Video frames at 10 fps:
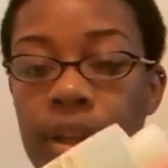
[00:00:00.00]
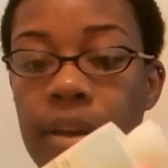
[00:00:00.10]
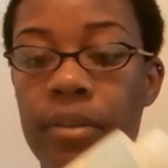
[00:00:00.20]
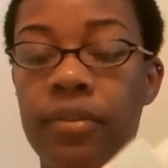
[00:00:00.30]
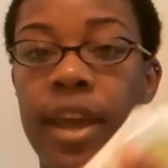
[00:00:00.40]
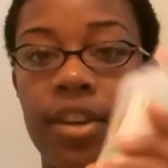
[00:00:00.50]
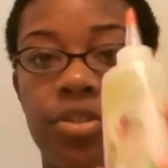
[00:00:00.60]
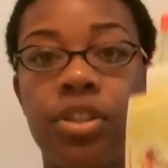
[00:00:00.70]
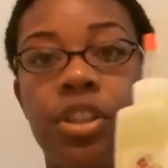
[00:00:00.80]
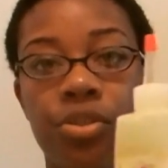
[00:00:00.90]
of
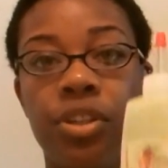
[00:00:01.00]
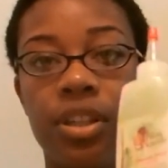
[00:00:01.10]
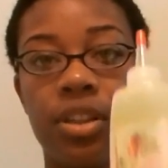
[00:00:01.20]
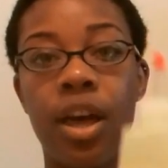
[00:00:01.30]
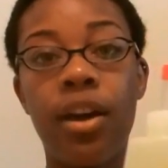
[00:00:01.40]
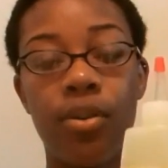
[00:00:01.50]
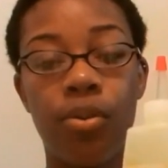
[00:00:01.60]
Naturally Unique Lock